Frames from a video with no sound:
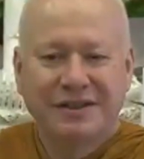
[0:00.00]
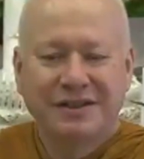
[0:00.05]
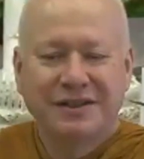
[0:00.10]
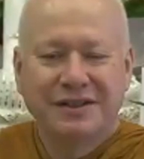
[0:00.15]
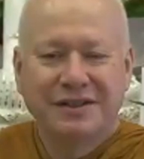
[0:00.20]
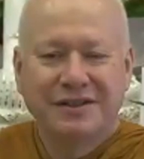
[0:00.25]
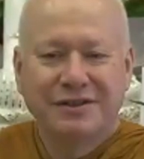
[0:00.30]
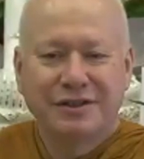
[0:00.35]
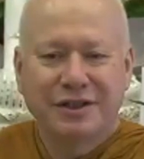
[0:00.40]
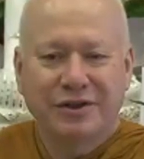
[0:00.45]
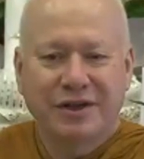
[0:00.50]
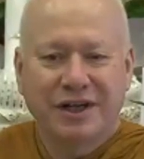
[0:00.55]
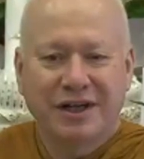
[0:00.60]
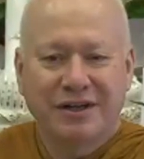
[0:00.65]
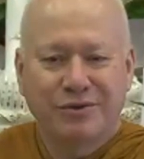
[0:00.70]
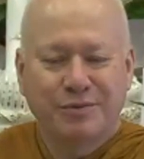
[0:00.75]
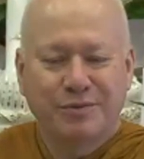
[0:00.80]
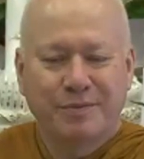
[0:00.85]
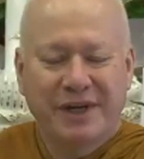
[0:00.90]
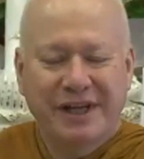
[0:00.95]
So
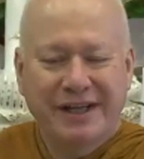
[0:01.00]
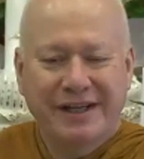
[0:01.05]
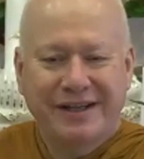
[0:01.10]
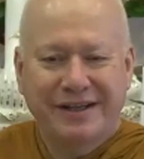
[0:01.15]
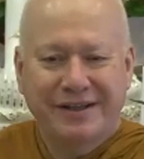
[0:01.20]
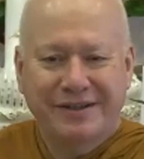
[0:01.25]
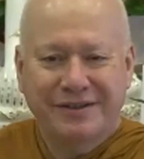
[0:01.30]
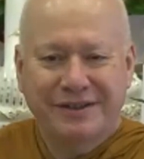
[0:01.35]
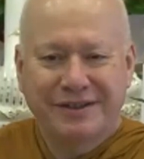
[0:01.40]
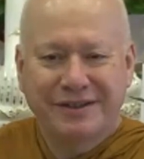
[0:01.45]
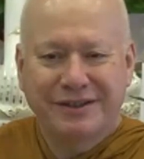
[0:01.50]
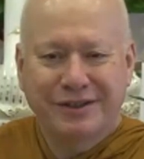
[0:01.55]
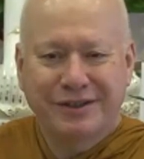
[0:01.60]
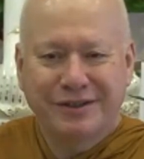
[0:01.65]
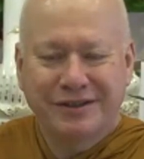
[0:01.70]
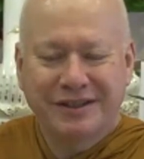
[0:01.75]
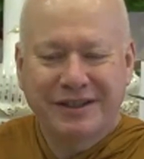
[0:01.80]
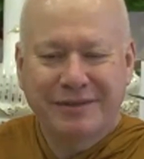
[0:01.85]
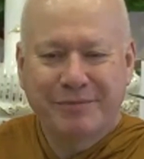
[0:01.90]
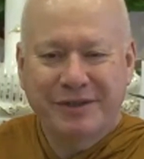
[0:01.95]
our upekkha is
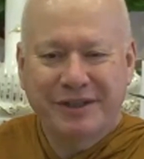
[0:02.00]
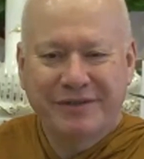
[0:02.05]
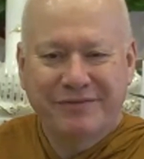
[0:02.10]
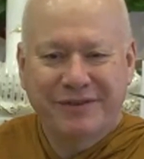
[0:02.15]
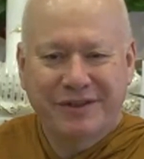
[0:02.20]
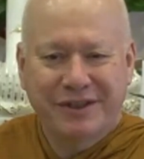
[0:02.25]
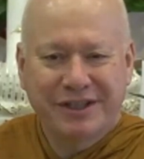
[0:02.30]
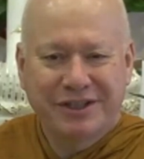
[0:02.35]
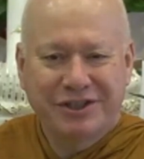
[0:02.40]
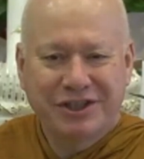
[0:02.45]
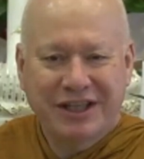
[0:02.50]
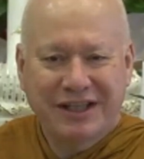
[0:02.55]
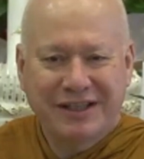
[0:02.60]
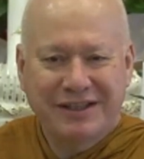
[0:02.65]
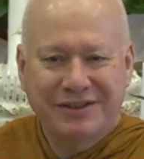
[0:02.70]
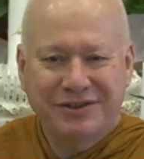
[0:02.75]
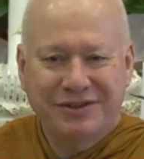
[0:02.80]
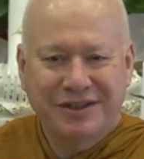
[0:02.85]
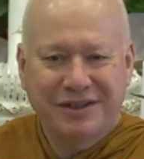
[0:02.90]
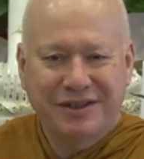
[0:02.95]
certainly being very
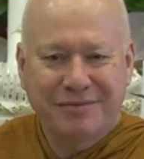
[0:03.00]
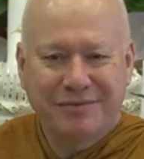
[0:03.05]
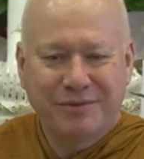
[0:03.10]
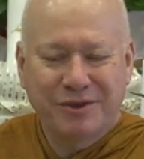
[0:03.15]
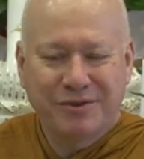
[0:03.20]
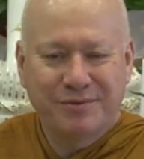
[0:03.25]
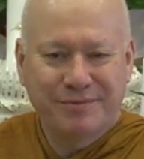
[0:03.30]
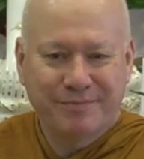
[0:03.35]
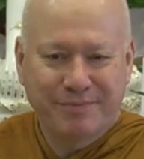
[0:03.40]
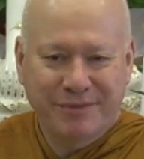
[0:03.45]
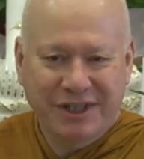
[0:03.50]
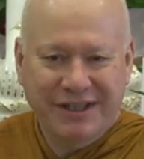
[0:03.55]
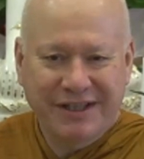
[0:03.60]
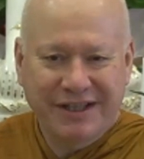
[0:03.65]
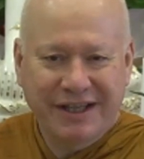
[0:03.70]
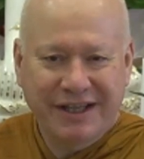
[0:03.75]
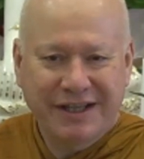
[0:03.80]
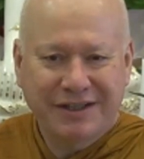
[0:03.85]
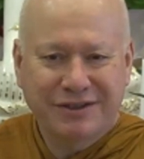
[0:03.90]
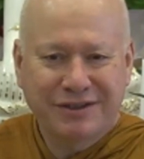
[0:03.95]
challenged at the moment by
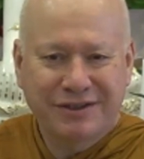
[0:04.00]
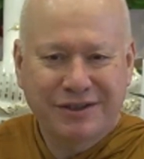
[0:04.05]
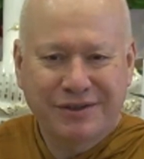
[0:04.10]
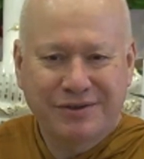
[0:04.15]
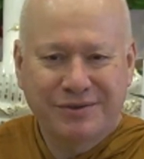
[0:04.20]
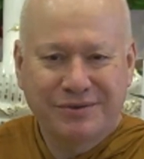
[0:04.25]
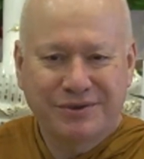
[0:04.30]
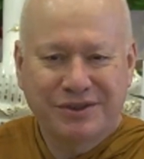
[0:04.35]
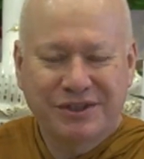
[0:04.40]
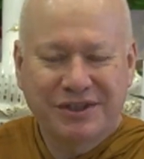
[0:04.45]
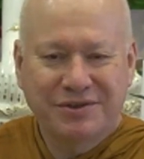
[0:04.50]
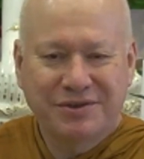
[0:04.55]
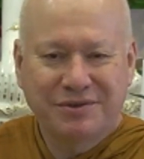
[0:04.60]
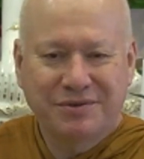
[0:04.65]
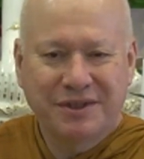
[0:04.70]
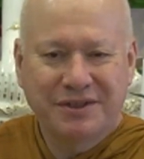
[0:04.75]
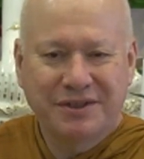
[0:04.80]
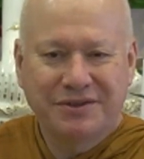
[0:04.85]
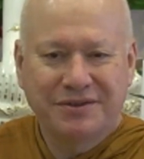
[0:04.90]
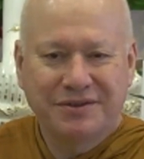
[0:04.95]
the external
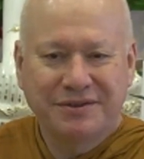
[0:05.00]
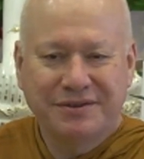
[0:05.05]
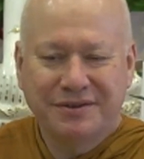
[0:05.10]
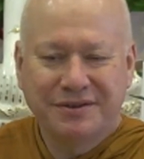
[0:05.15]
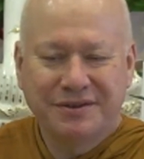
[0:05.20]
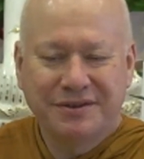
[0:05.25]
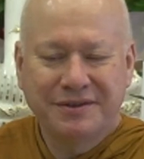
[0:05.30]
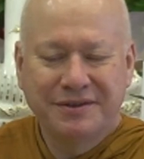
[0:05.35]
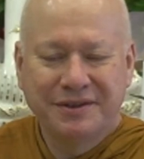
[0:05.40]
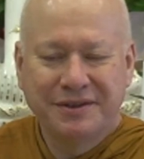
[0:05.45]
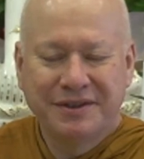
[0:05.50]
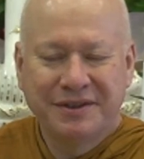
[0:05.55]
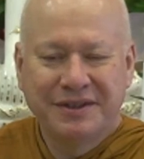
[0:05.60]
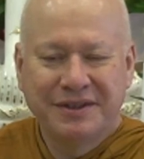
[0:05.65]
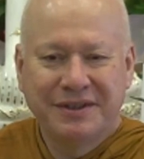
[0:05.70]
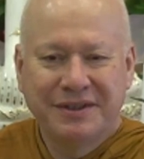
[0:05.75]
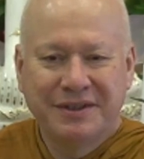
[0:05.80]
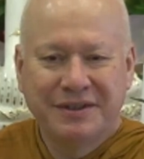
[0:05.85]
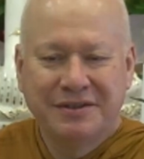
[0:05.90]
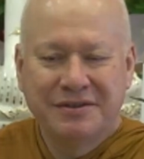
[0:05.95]
situations.
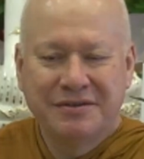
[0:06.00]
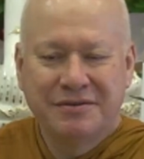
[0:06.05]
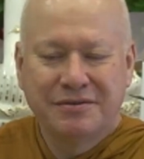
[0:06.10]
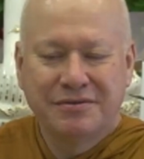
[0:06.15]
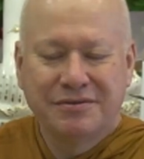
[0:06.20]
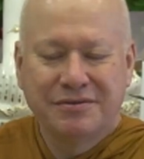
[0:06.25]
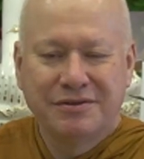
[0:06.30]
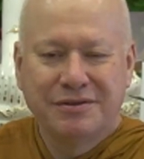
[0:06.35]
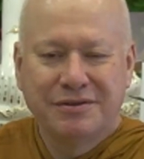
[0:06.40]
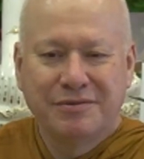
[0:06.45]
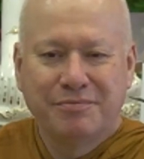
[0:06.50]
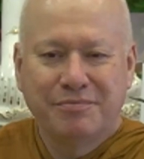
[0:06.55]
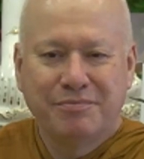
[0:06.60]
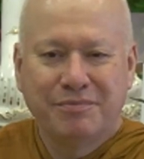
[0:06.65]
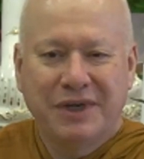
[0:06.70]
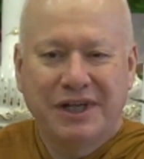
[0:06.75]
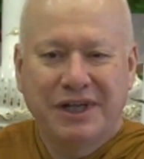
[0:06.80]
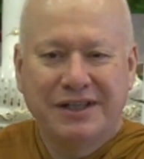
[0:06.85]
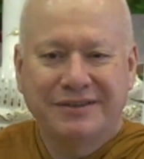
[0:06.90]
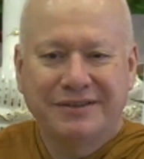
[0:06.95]

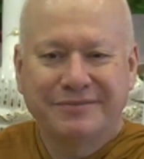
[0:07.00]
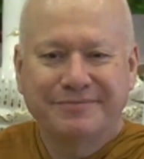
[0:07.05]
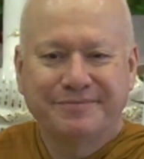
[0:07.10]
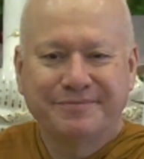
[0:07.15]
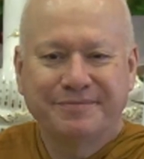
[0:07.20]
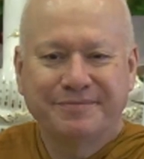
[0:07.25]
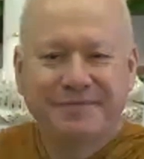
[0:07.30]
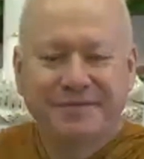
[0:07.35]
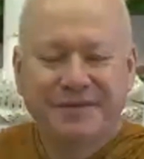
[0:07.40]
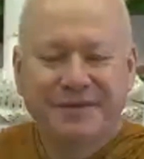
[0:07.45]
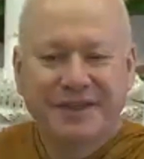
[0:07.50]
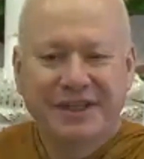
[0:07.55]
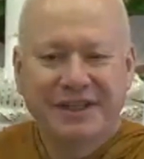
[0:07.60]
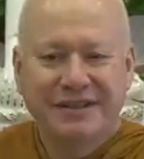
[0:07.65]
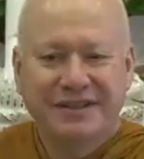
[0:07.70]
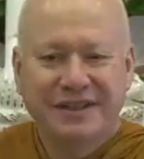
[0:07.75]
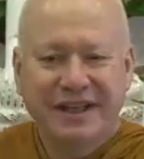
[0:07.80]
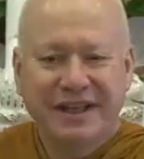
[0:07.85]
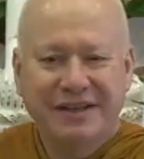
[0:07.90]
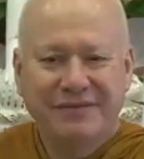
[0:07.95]
But
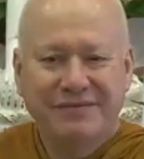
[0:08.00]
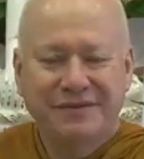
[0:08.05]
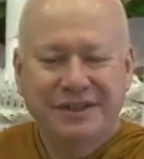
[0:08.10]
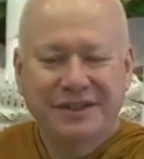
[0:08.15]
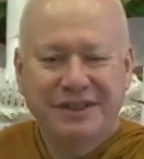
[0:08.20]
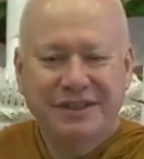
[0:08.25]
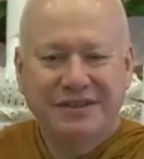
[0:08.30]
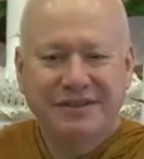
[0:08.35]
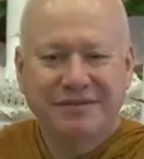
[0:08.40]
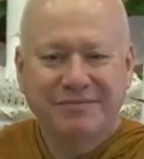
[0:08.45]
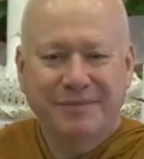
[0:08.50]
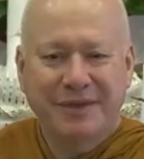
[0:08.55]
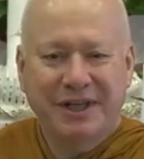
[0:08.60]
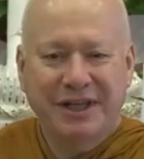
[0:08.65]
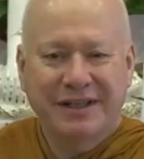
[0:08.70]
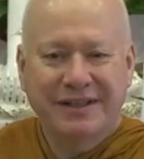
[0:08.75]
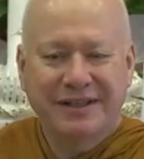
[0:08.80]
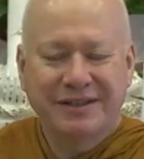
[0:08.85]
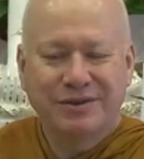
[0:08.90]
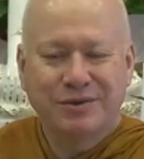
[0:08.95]
this evenness of
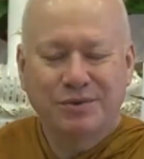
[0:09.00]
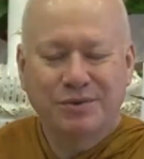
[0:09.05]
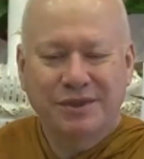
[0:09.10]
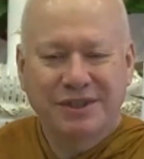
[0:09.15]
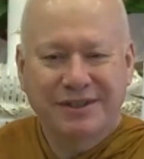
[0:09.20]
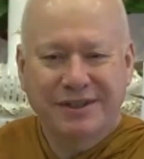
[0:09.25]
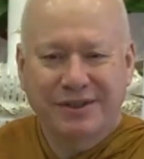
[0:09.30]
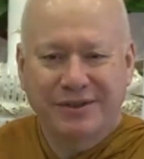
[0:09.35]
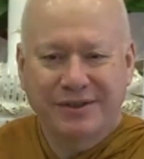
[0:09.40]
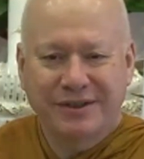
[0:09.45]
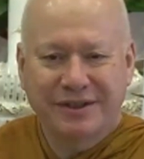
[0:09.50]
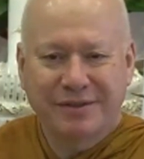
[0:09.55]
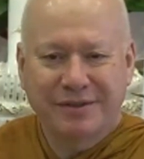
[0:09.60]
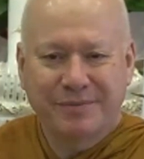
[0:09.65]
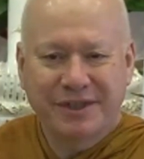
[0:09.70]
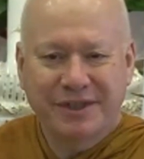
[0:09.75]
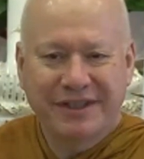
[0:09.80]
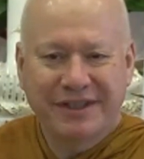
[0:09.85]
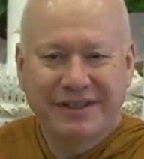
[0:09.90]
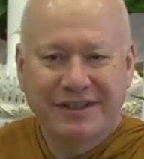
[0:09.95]
mind is always going to
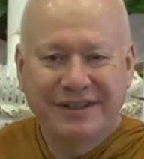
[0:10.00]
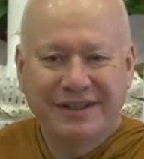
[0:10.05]
be